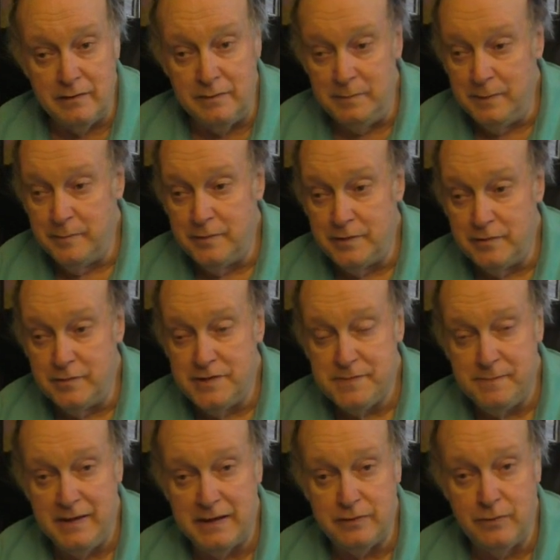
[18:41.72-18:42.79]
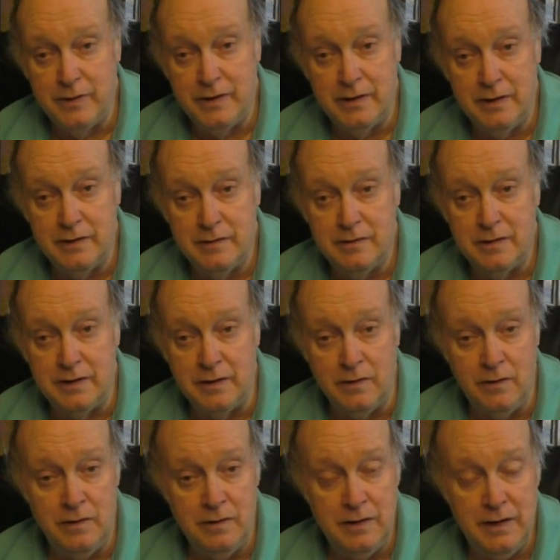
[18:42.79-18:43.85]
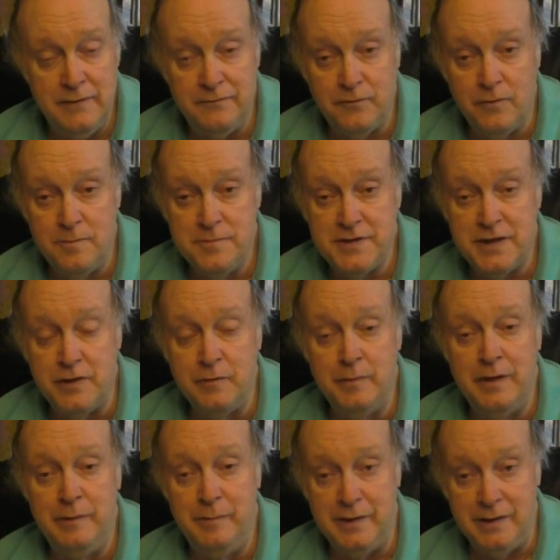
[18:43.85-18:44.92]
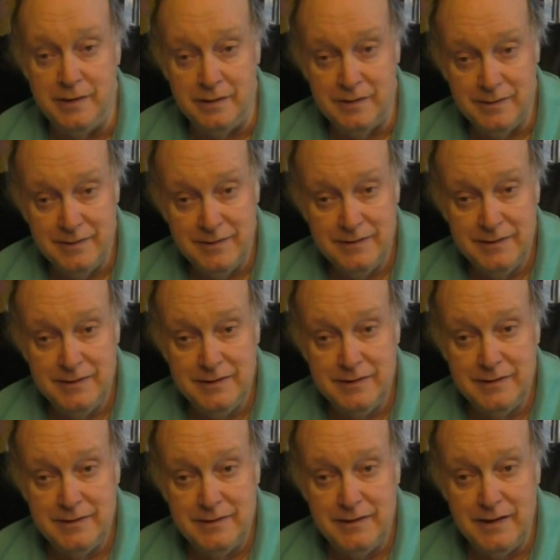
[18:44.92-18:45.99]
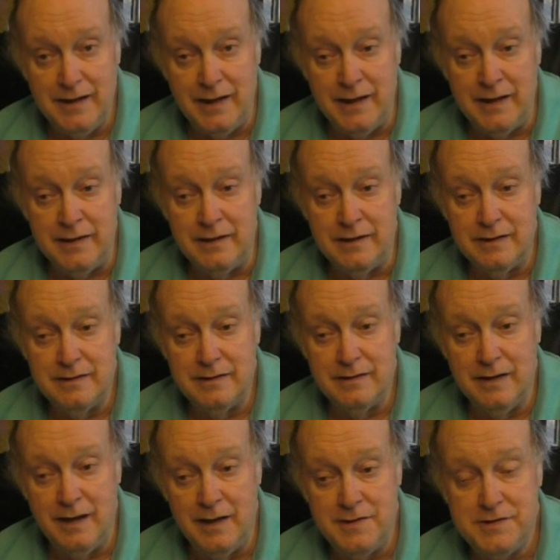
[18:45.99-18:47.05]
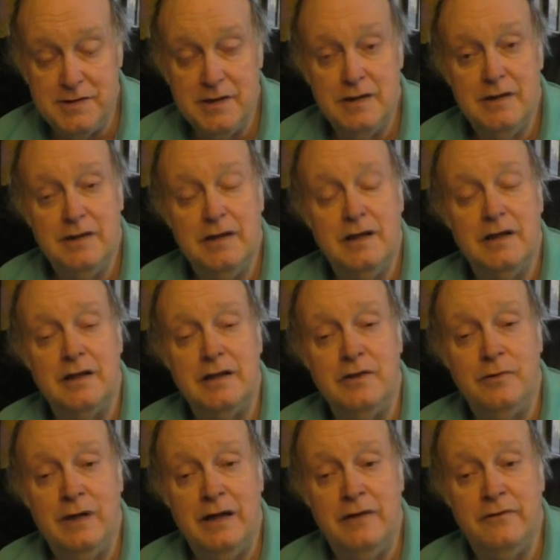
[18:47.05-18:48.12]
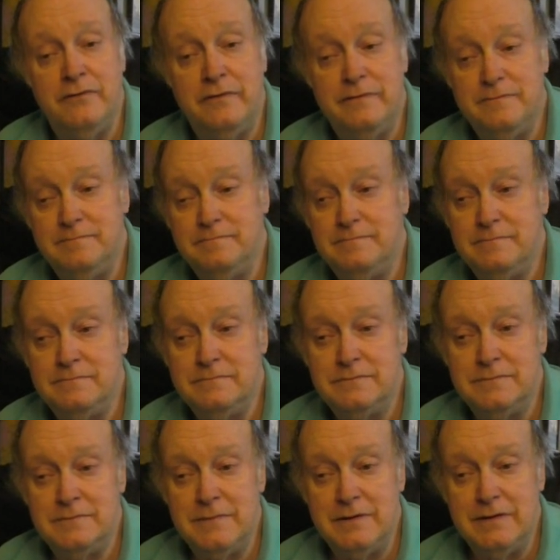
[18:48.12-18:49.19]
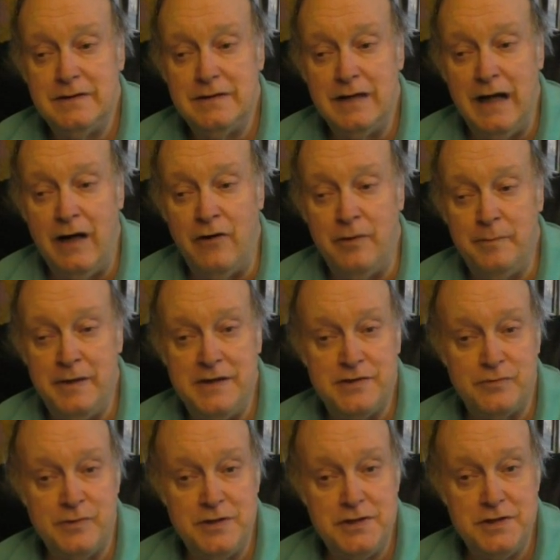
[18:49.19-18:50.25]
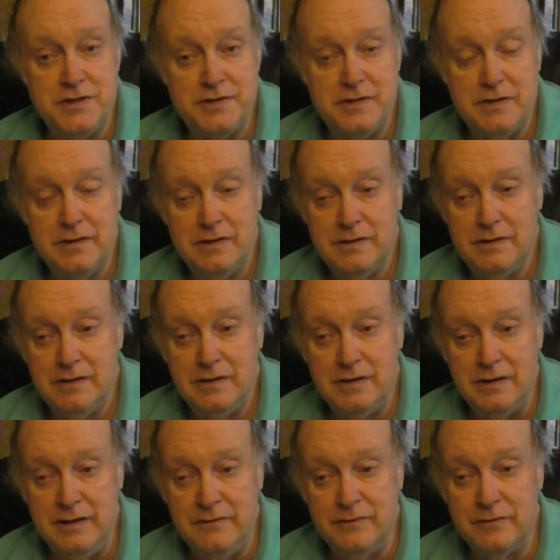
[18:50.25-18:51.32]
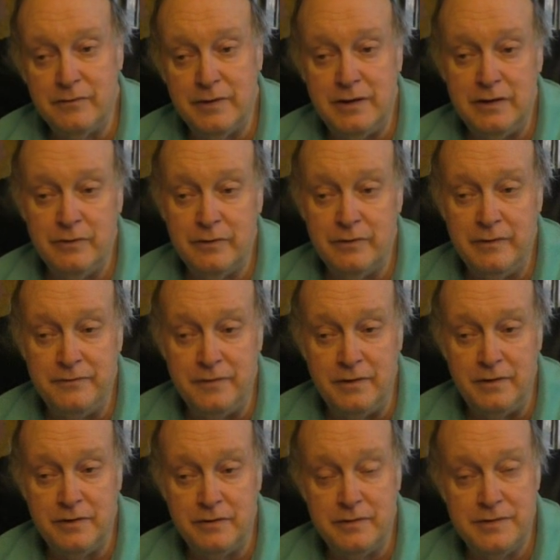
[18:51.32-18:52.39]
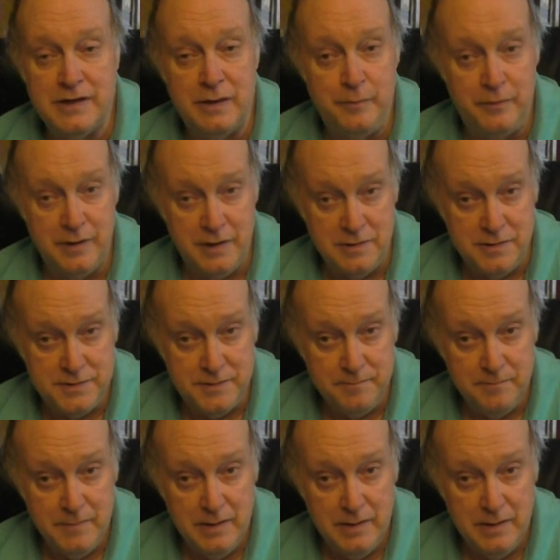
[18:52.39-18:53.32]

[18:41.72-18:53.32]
Remember to respect one another and all life forms that you may be. And us, you have our best wishes, even what you would refer to as our prayers.